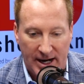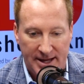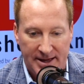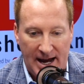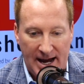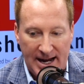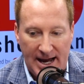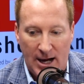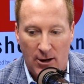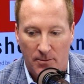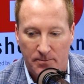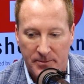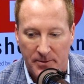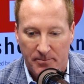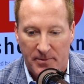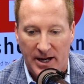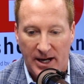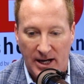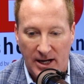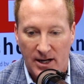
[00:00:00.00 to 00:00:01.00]
and that helped
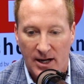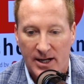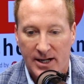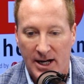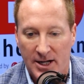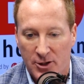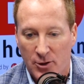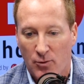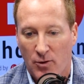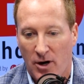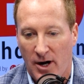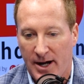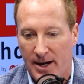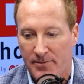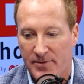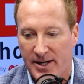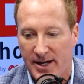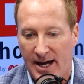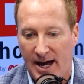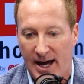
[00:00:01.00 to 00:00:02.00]
me get to where I
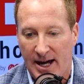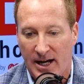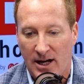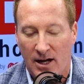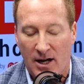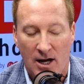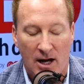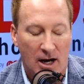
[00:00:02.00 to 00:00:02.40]
am today.